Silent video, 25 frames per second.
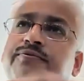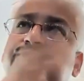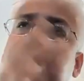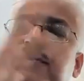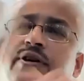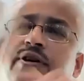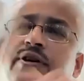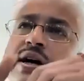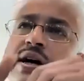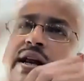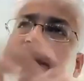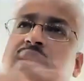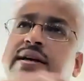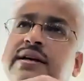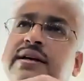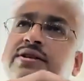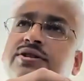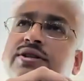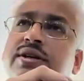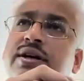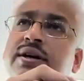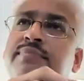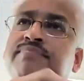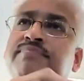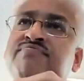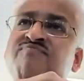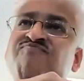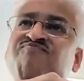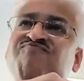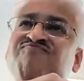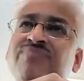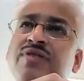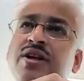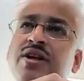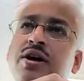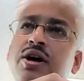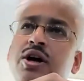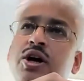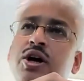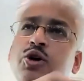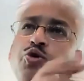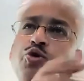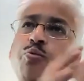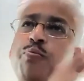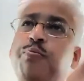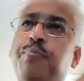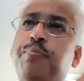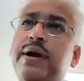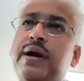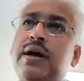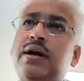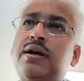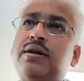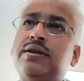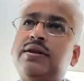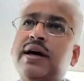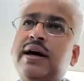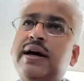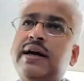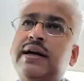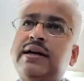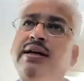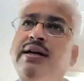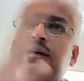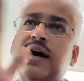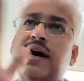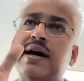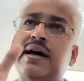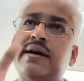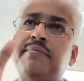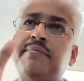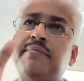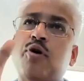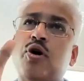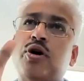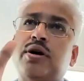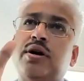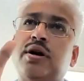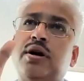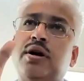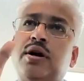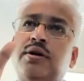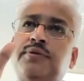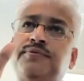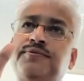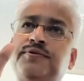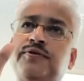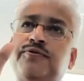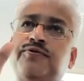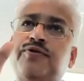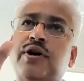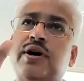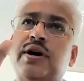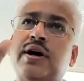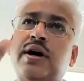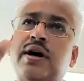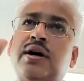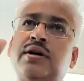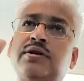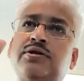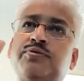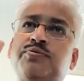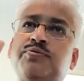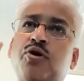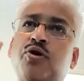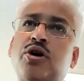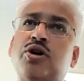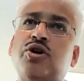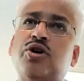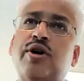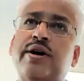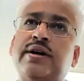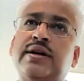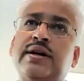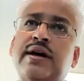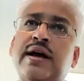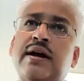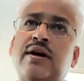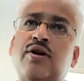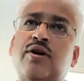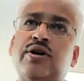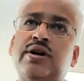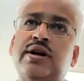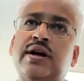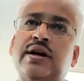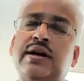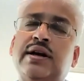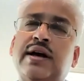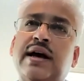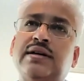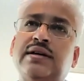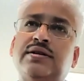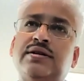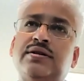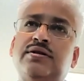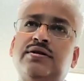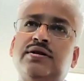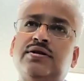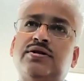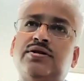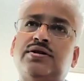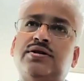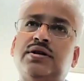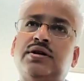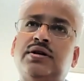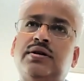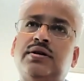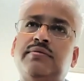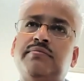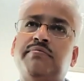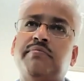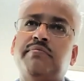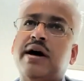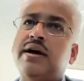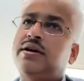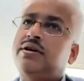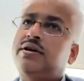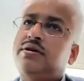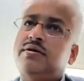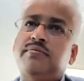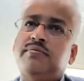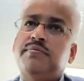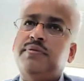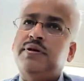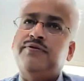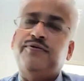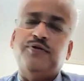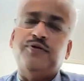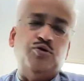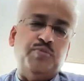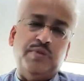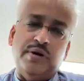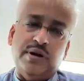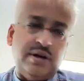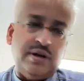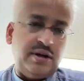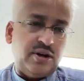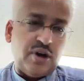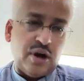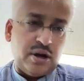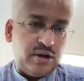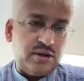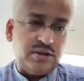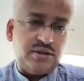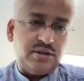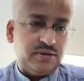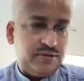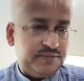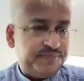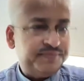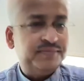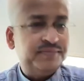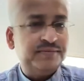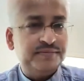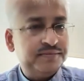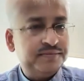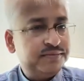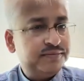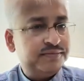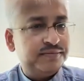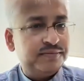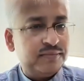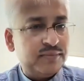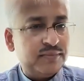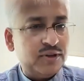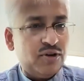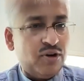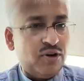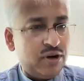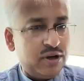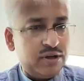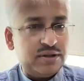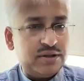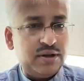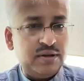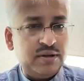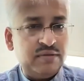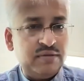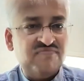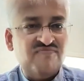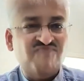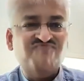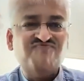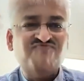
figure, I can say to build the entire model for a small oil and gas industry might be few $1 million, honestly.